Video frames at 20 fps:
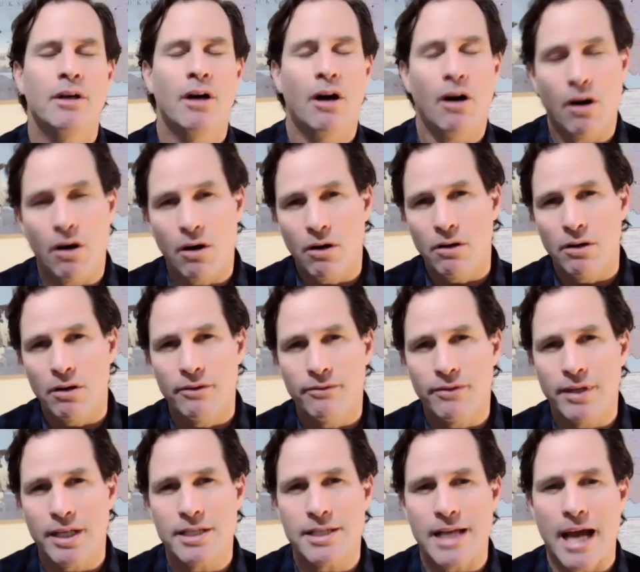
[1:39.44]
All of
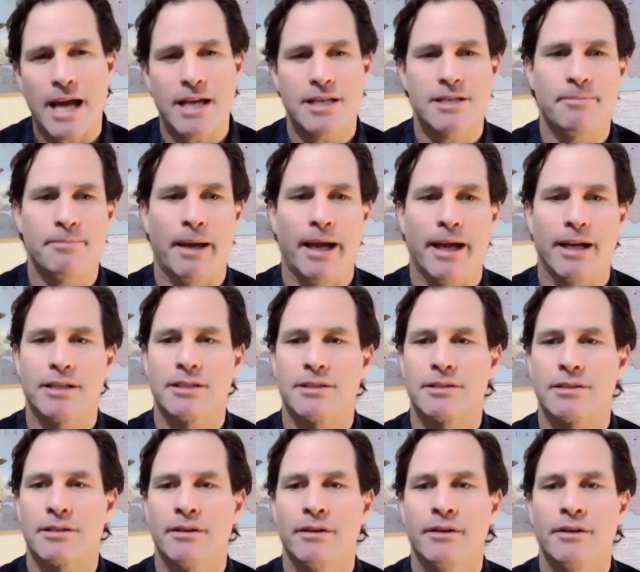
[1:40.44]
these
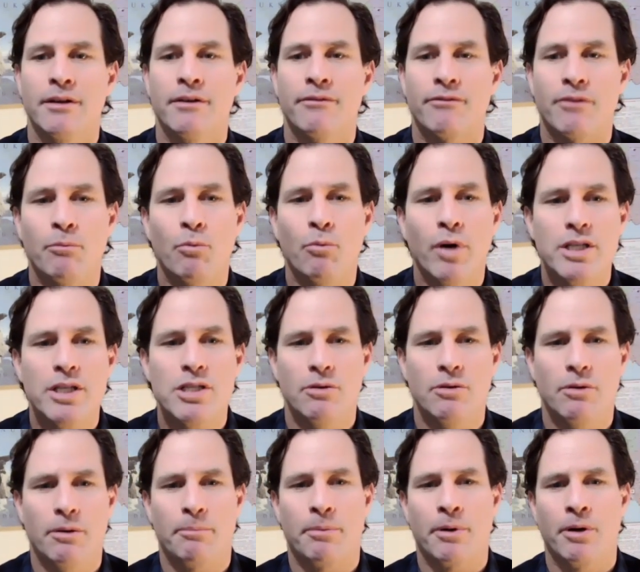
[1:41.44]
aspects from which you
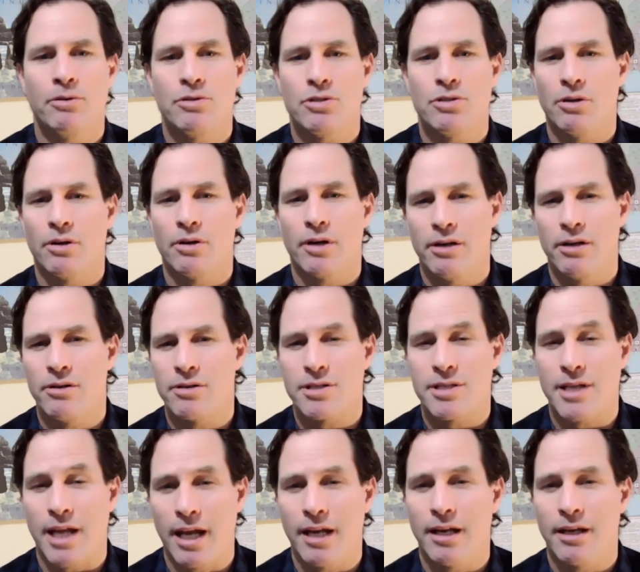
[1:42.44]
approach your
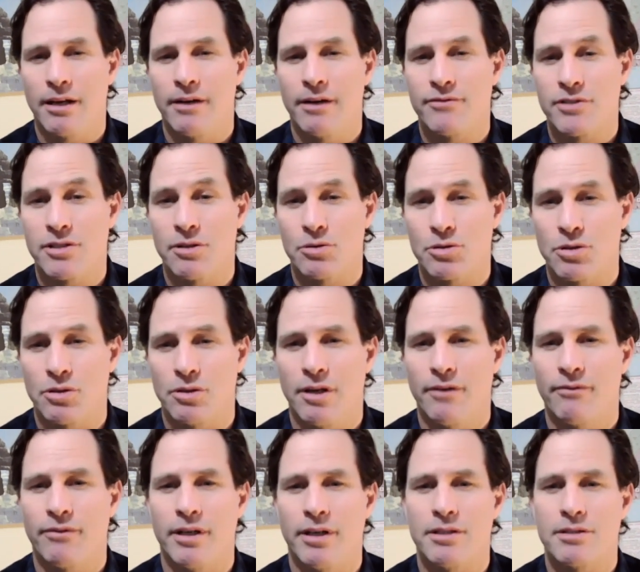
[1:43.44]
understanding of social
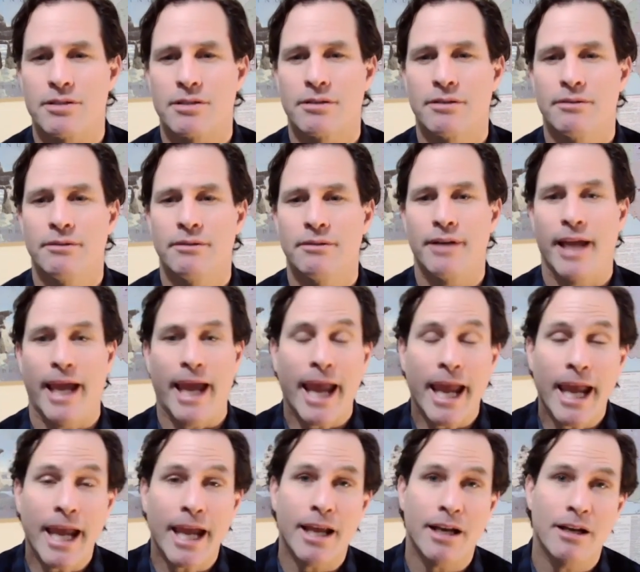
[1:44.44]
difference
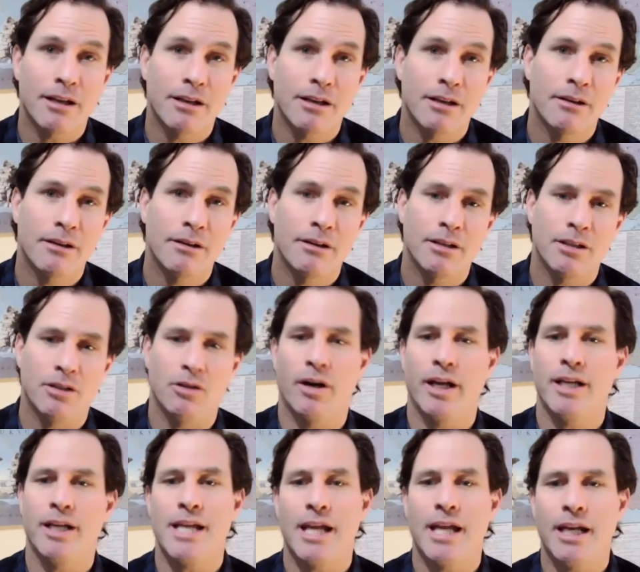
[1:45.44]
and your
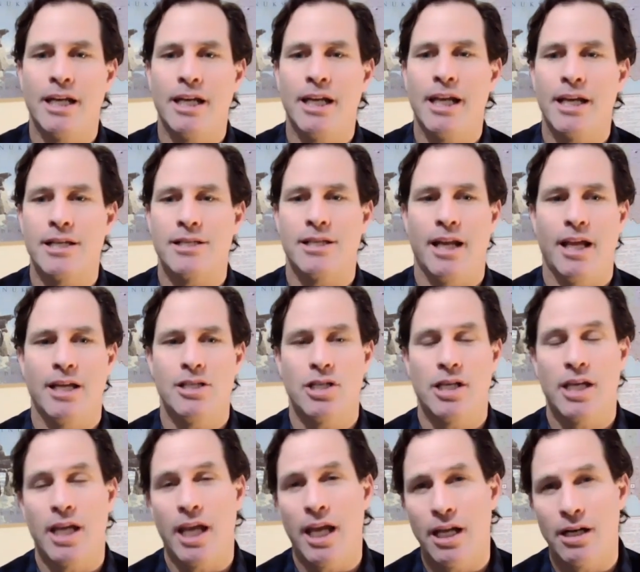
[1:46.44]
identity as an
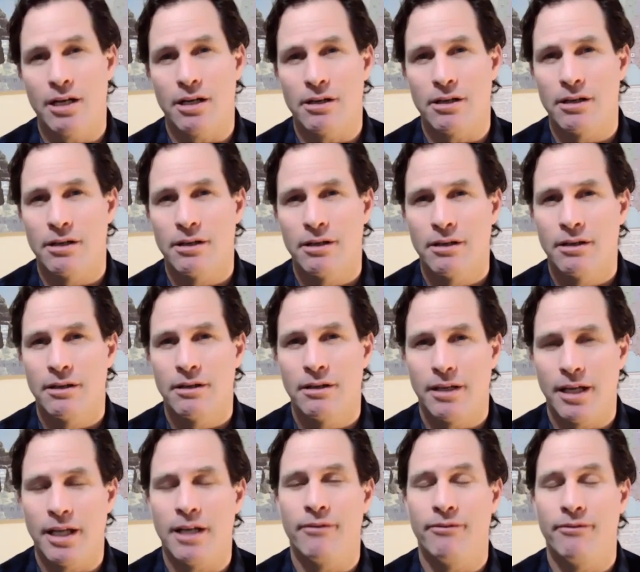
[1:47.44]
educator
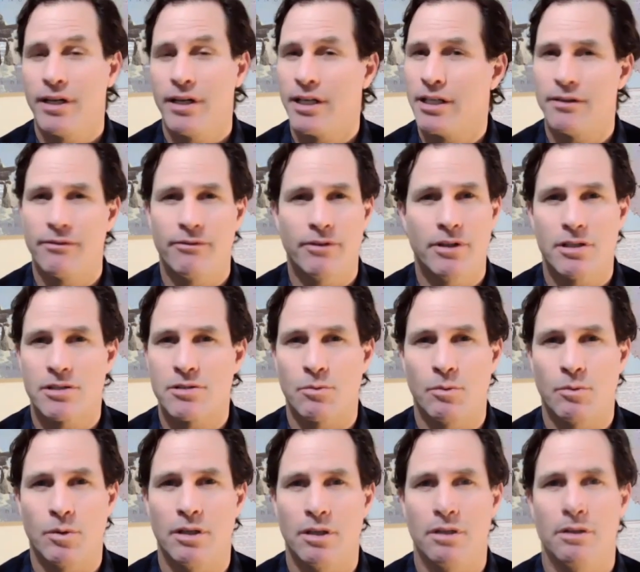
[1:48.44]
in a very diverse
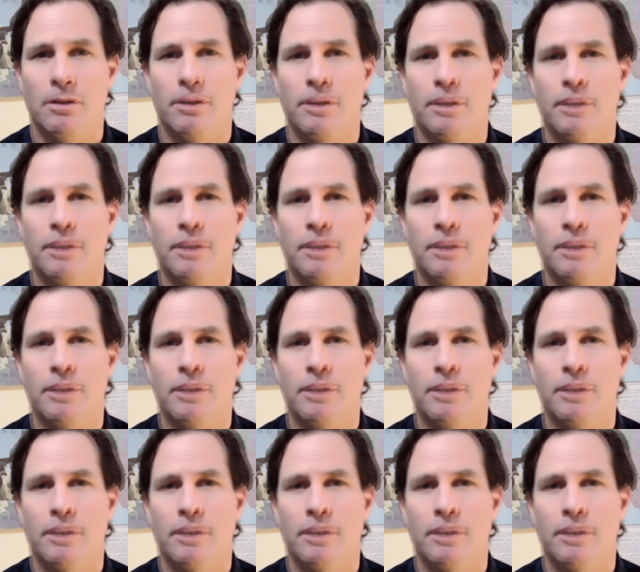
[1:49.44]
world.